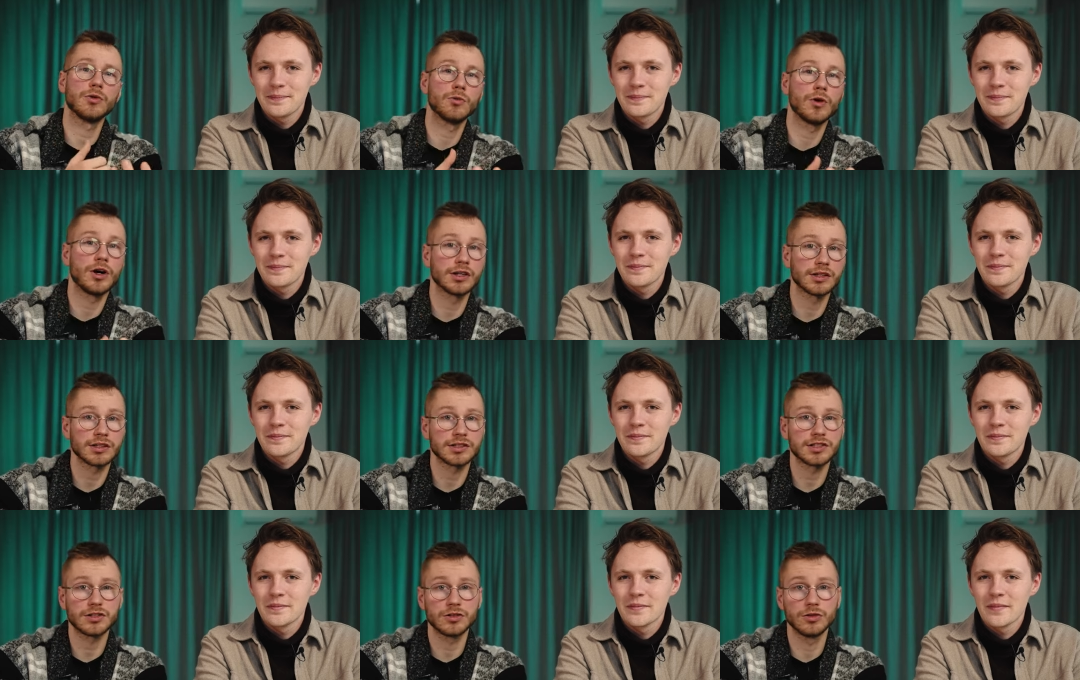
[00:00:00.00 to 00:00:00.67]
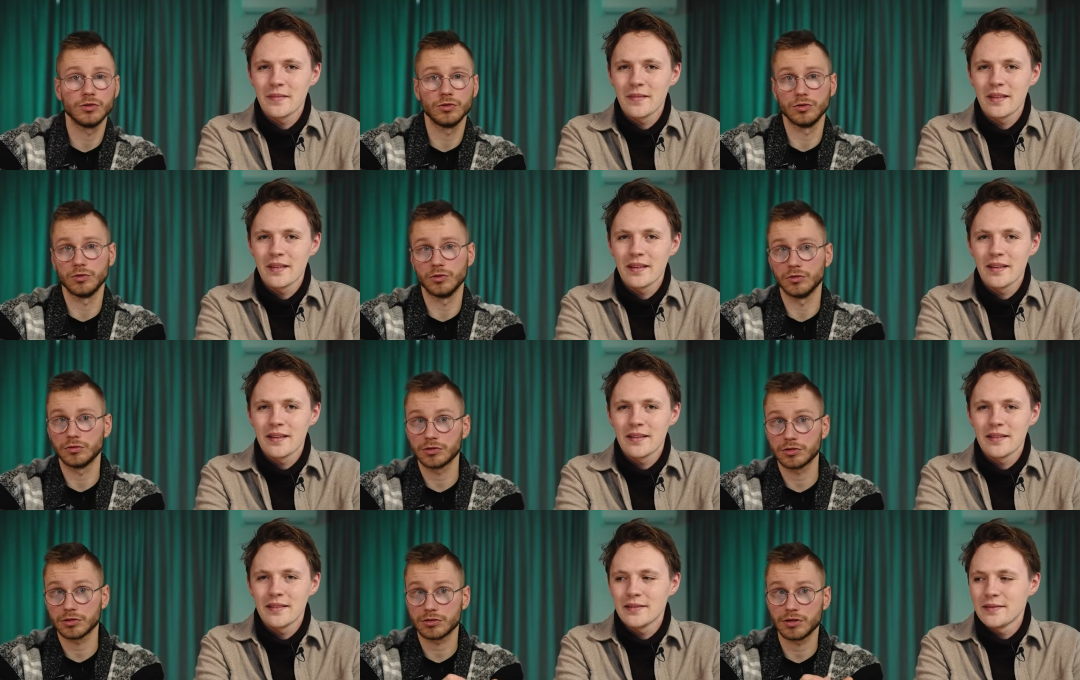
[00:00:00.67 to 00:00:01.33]
Speaker 1: of want us
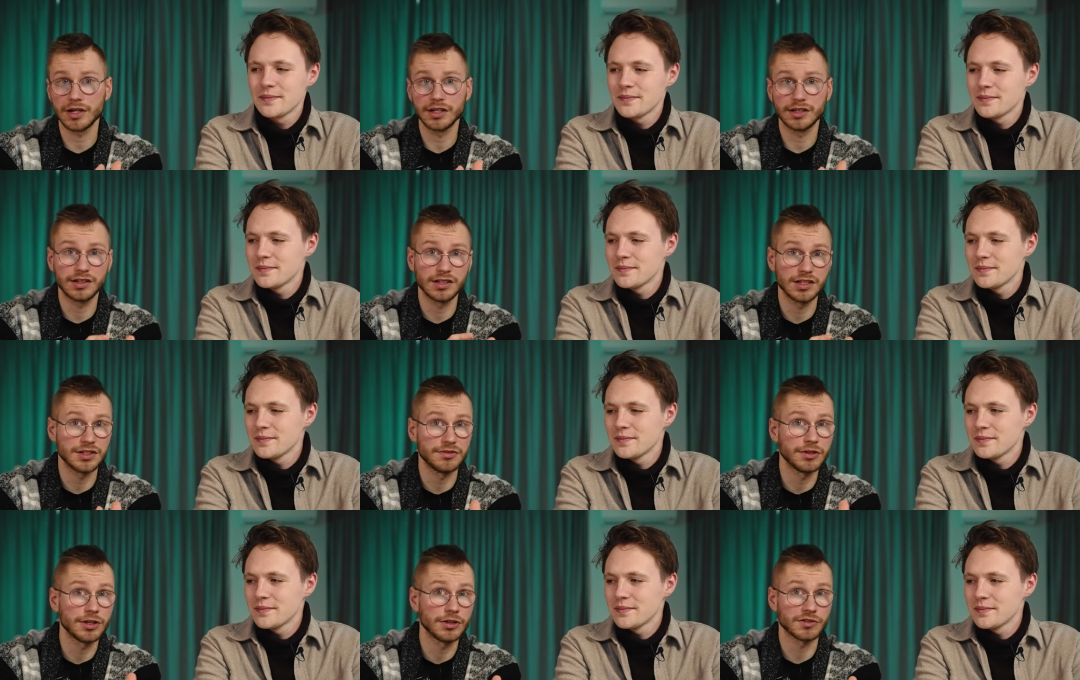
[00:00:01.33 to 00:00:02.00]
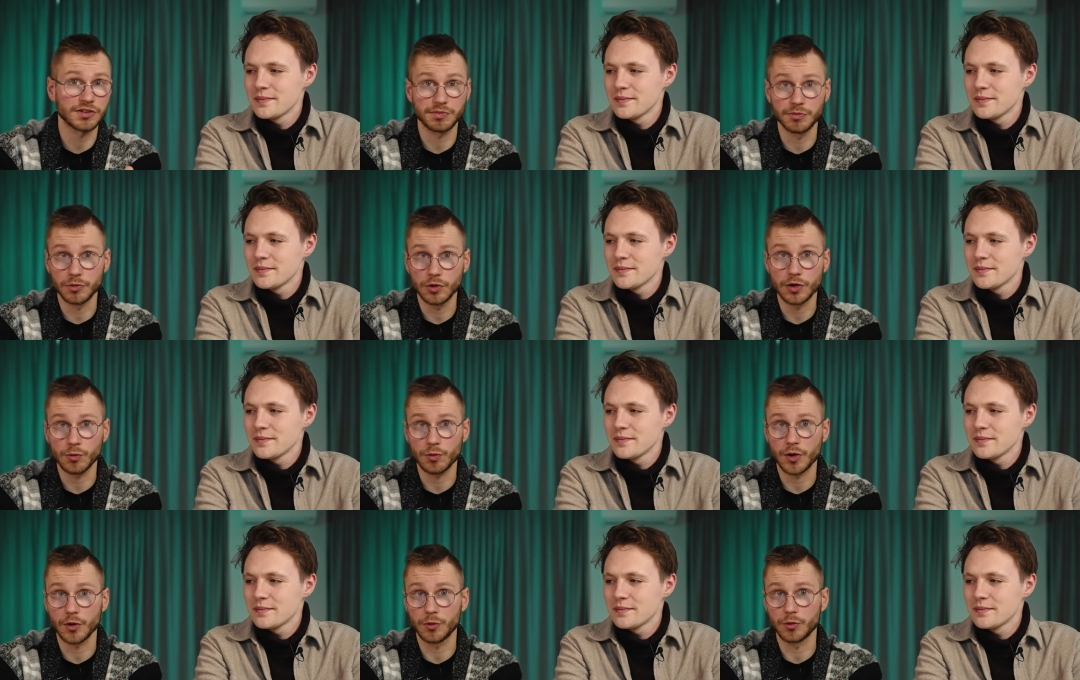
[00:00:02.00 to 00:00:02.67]
to create these videos
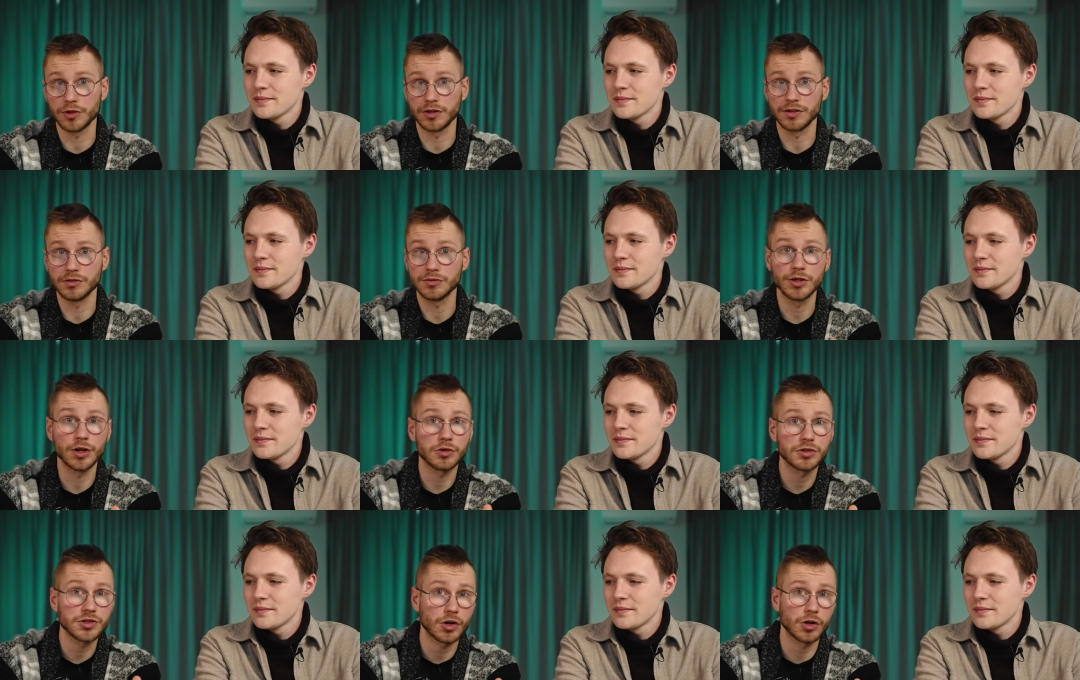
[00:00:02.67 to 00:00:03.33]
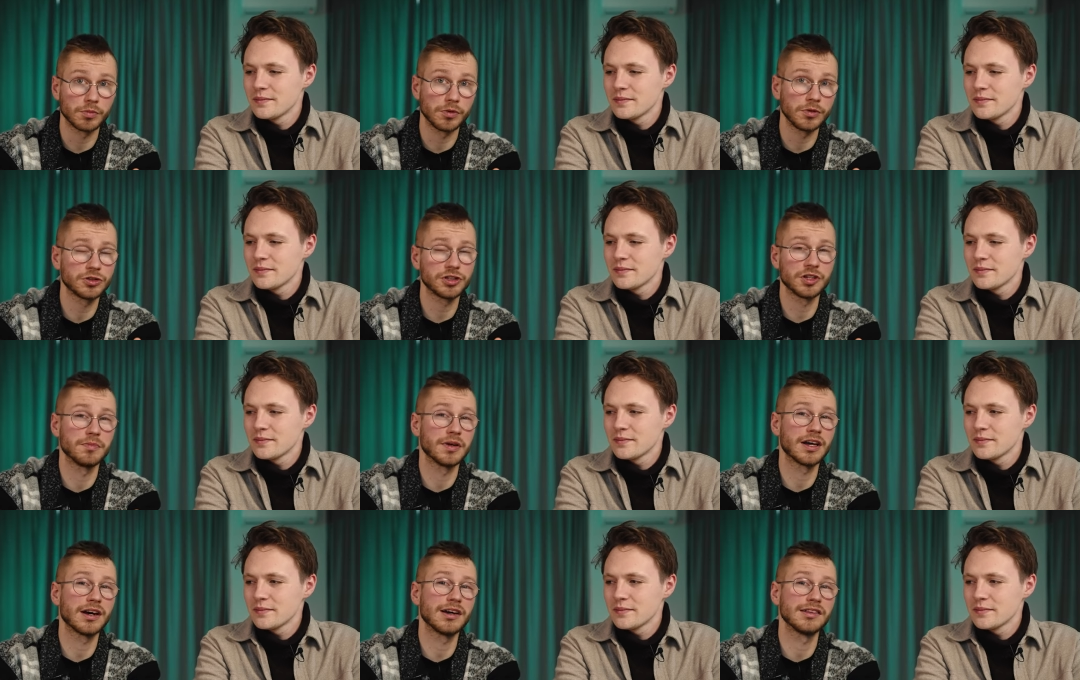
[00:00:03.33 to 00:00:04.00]
more where we, you know, talk
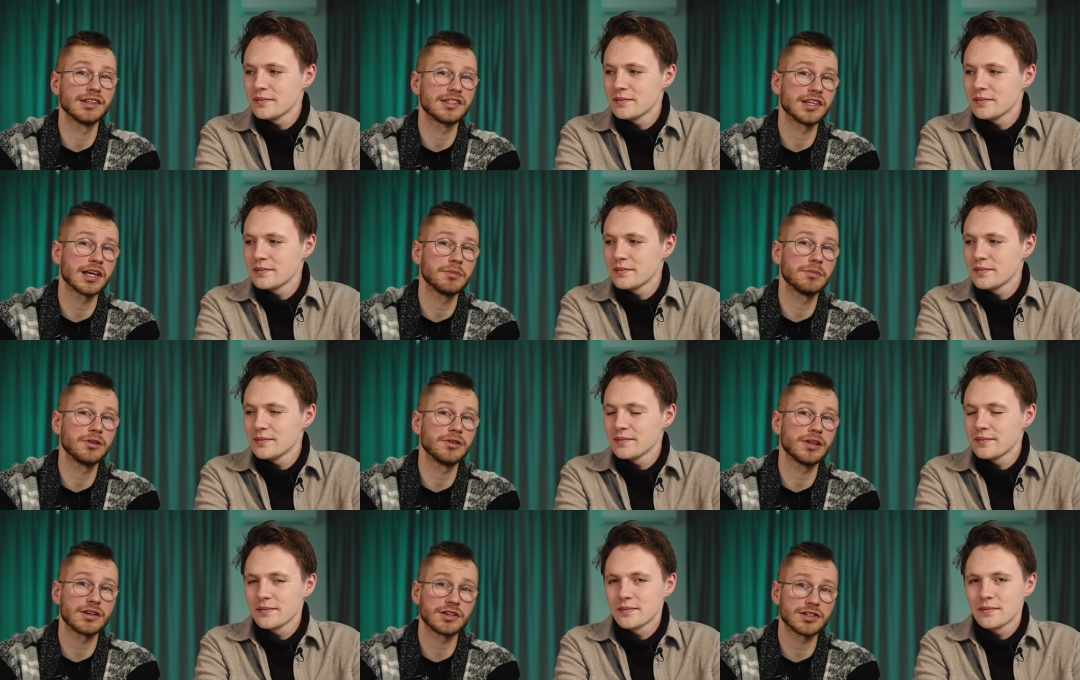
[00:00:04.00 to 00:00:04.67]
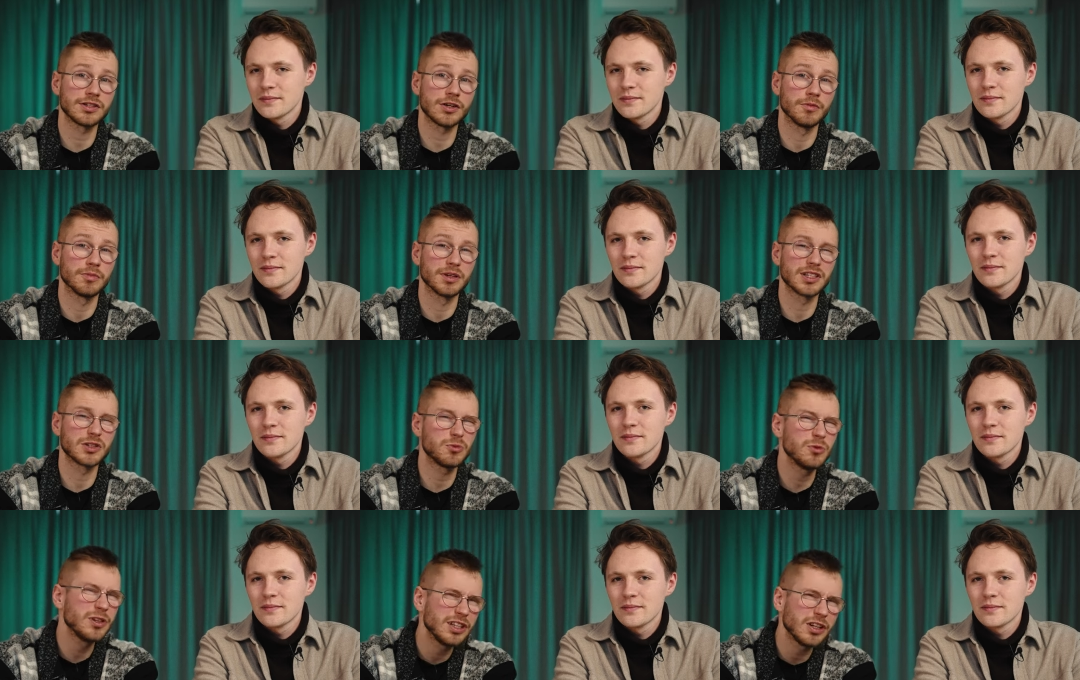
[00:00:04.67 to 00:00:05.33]
bullshit behind the table, let us know
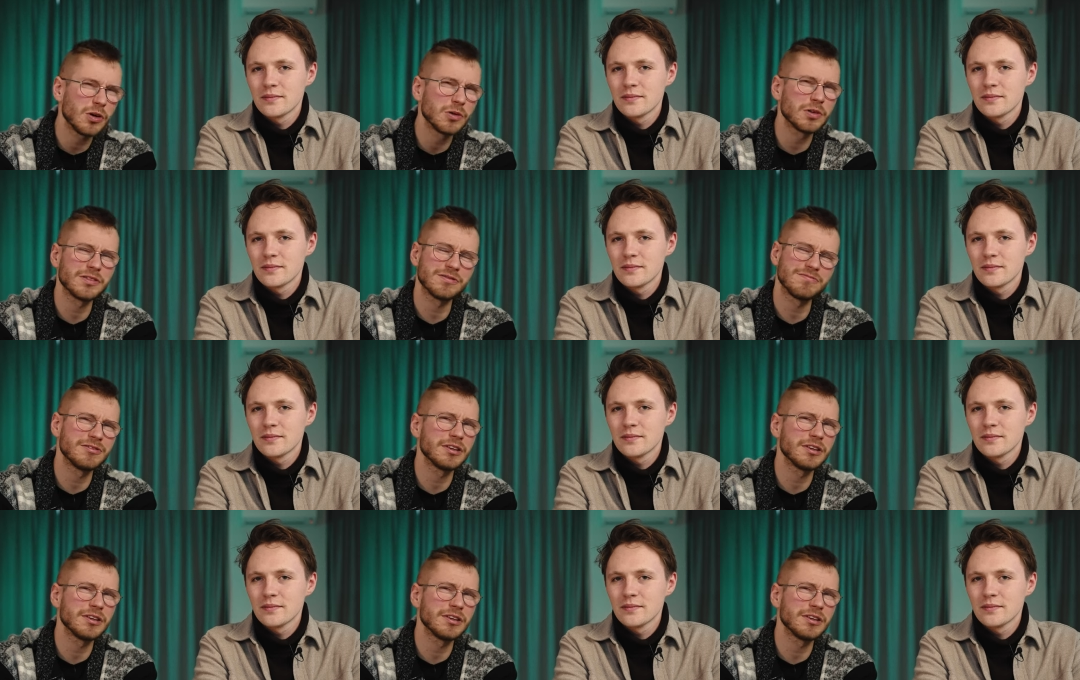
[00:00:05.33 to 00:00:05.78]
because we don't